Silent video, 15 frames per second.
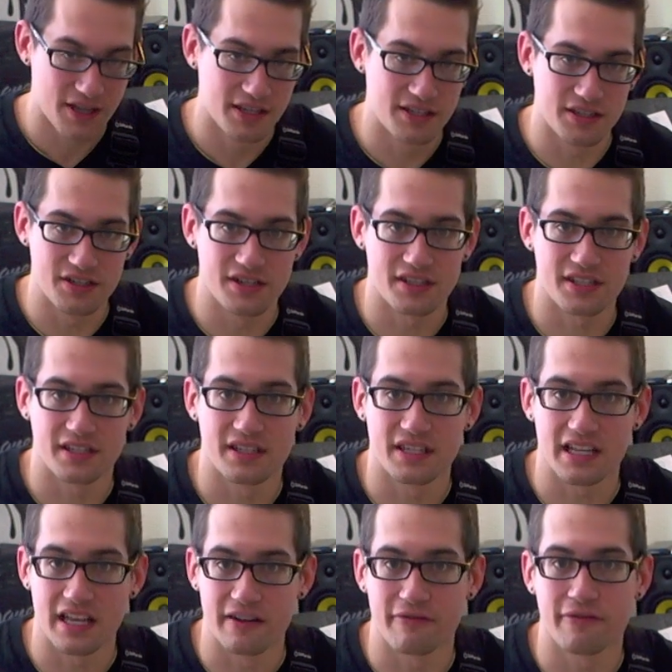to just
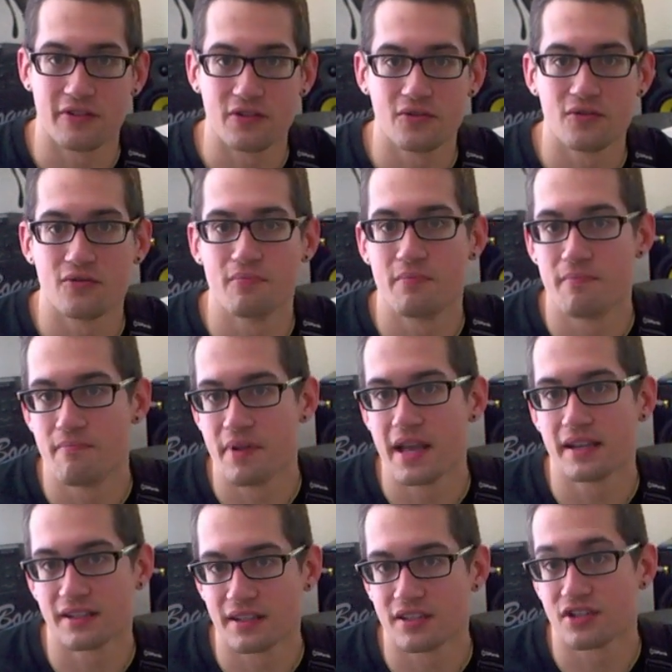get a few
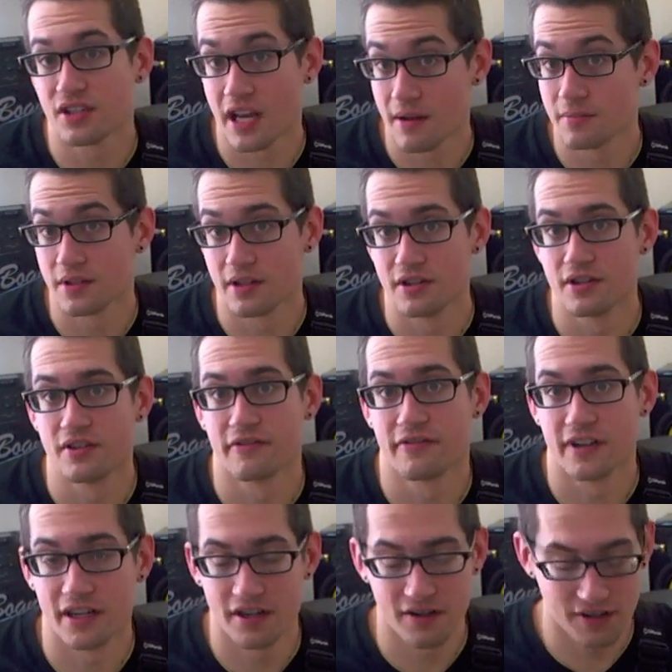basic shapes under your
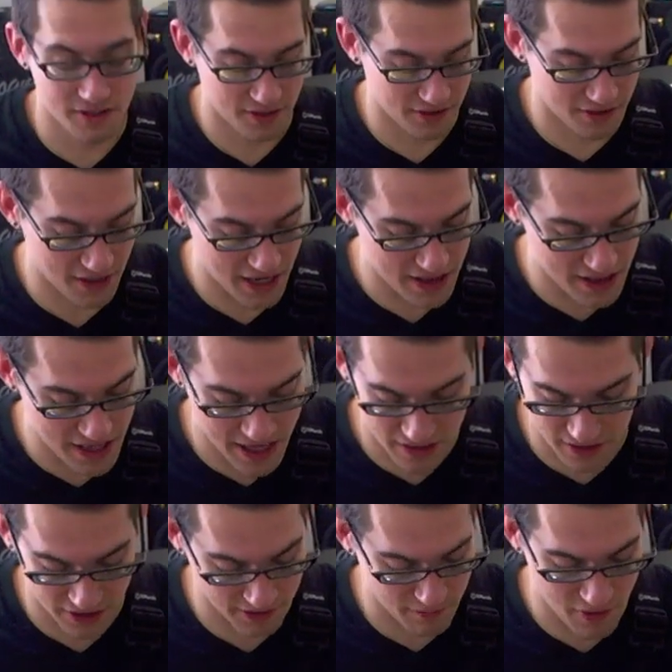fingers and then
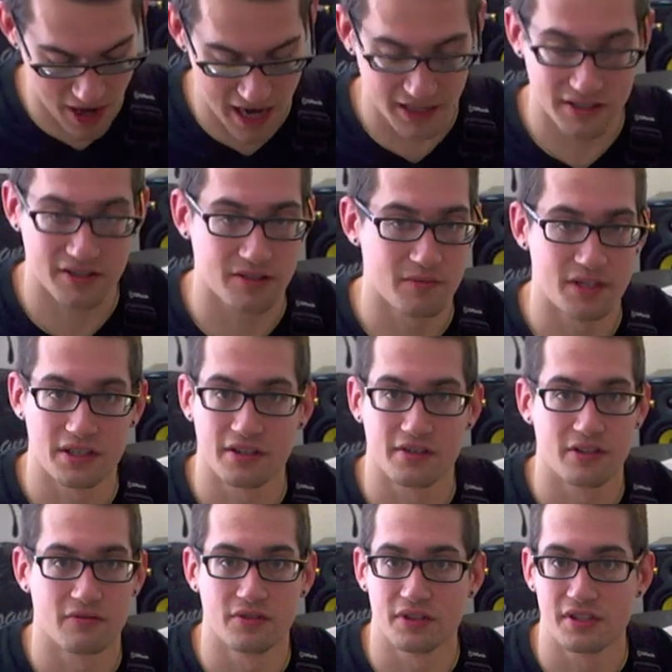just practice them until
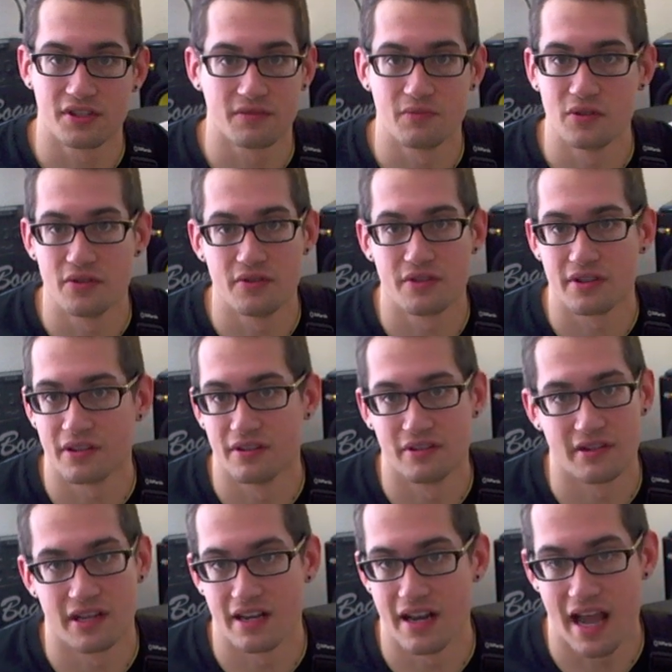they're really smooth
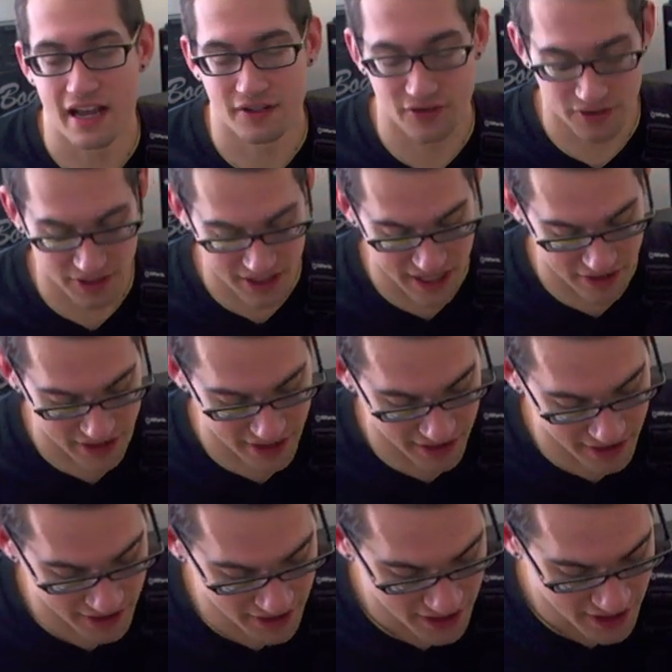and natural sounding.
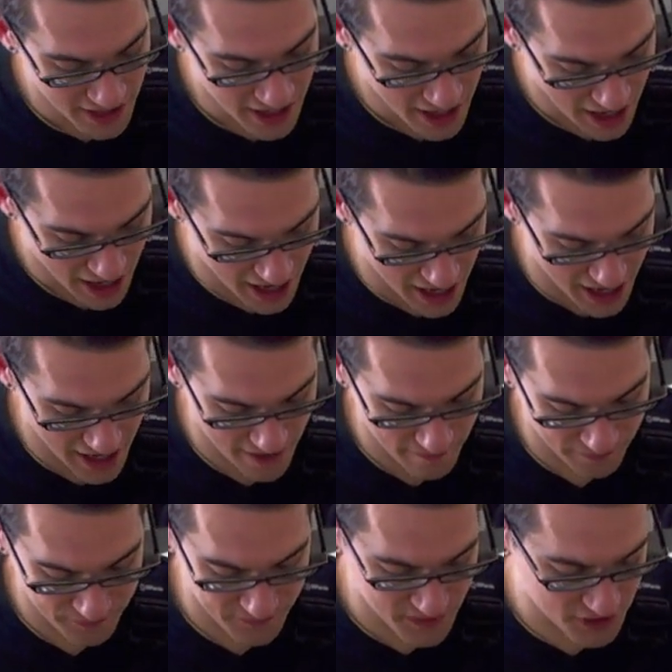
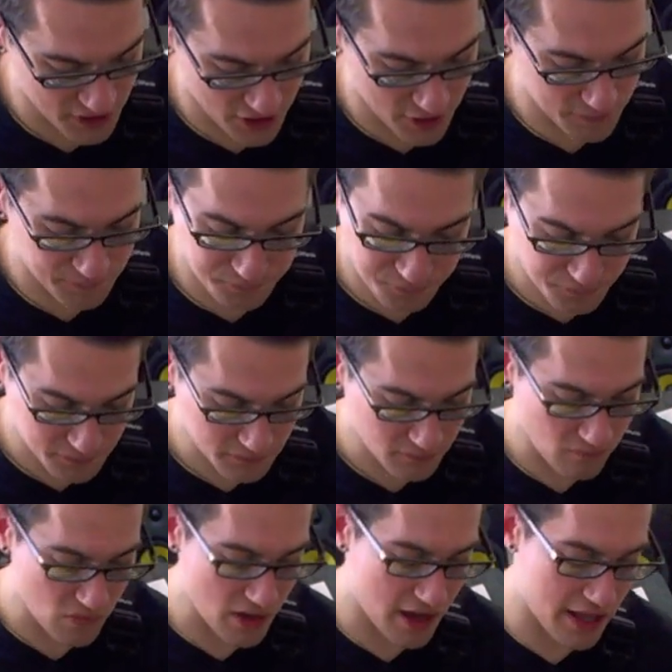So
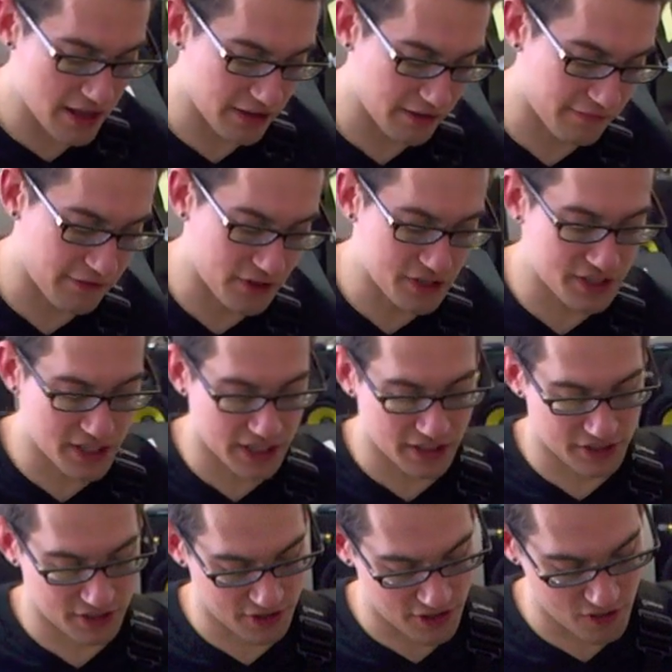I think the first thing to
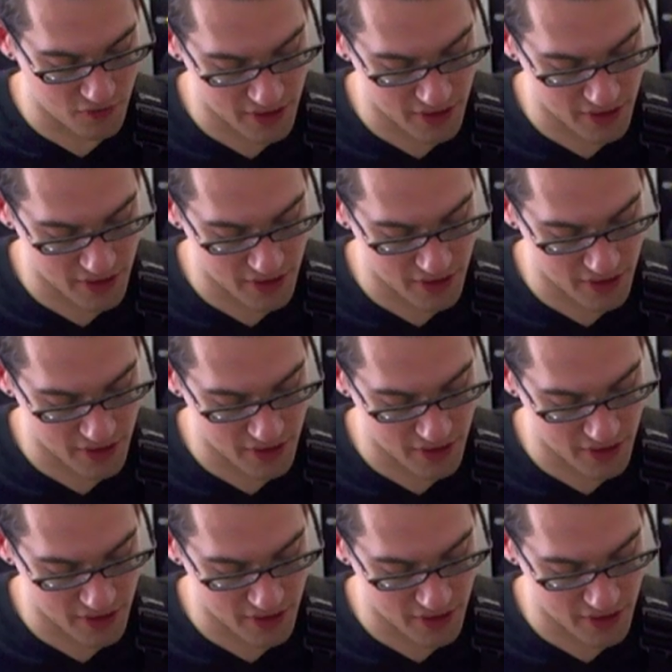start